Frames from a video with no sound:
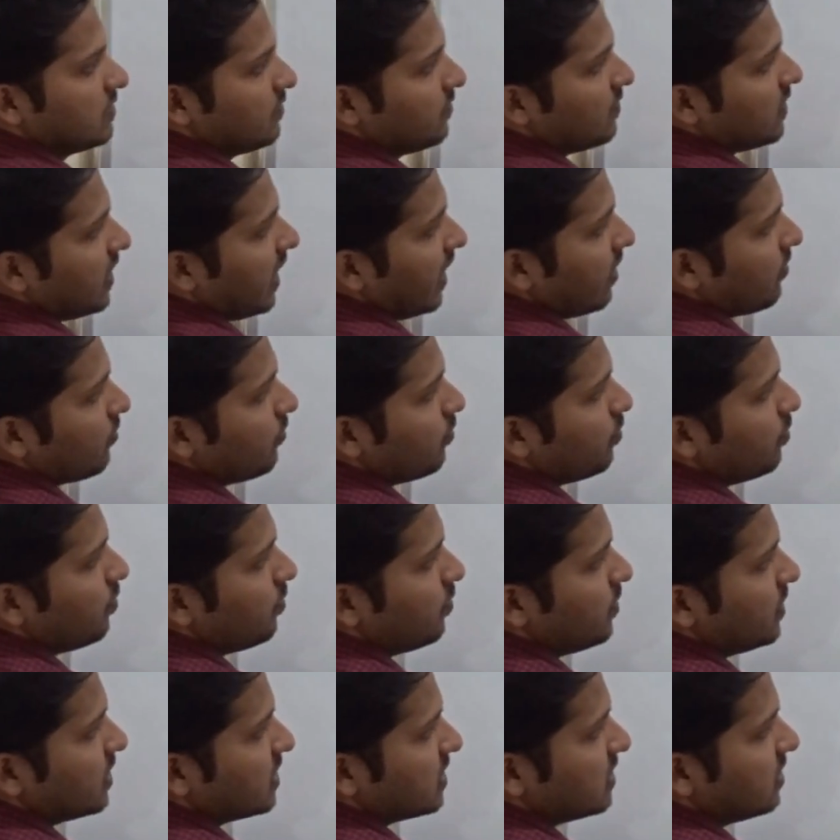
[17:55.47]
we have
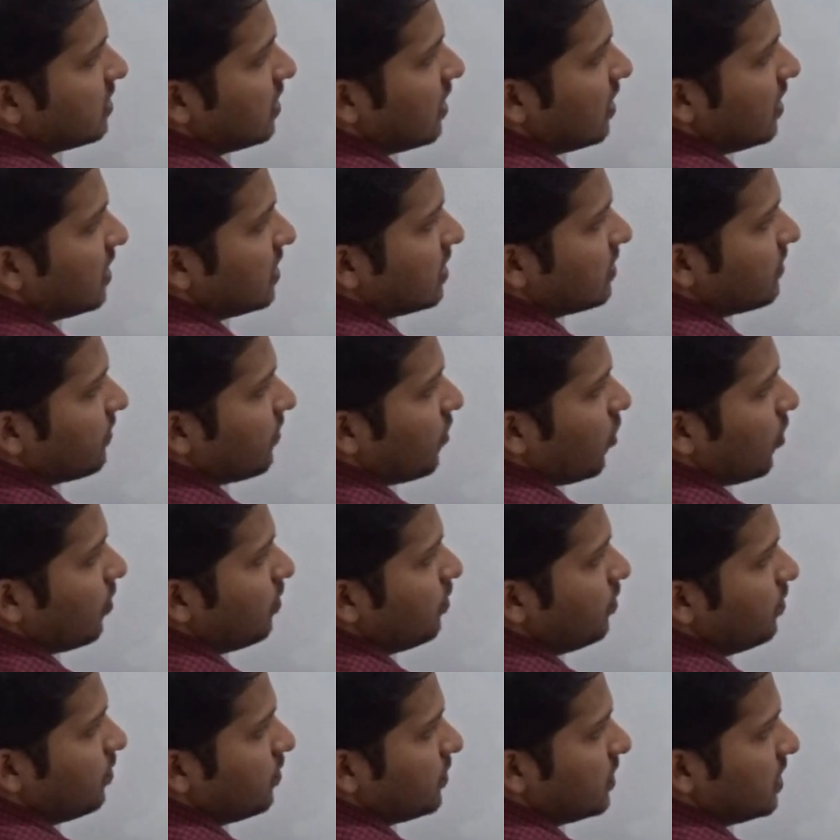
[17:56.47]
missed the link
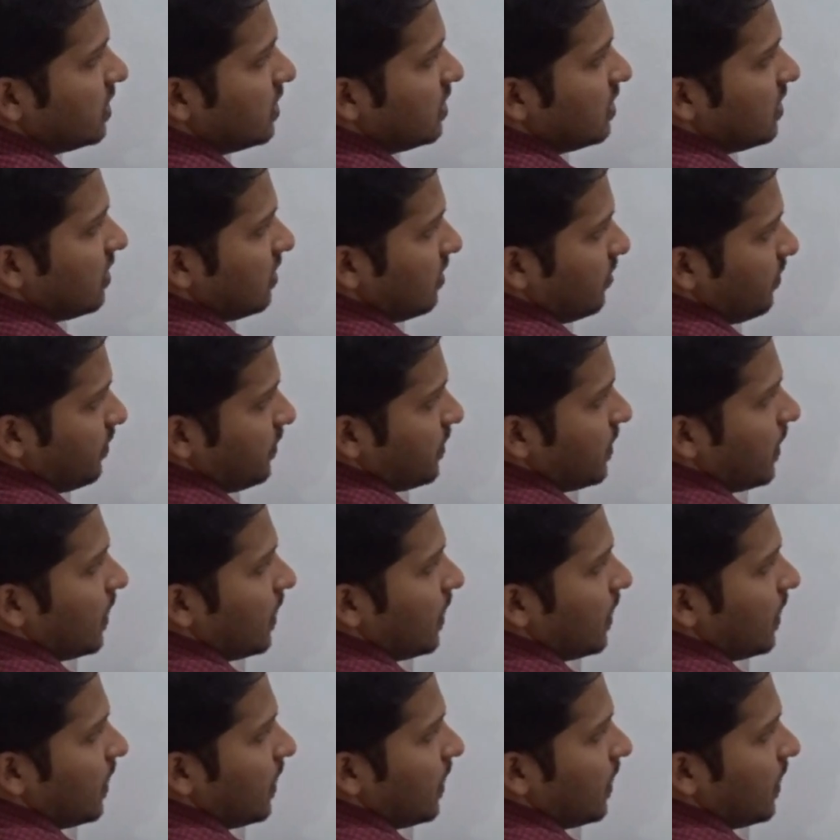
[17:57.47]
from here.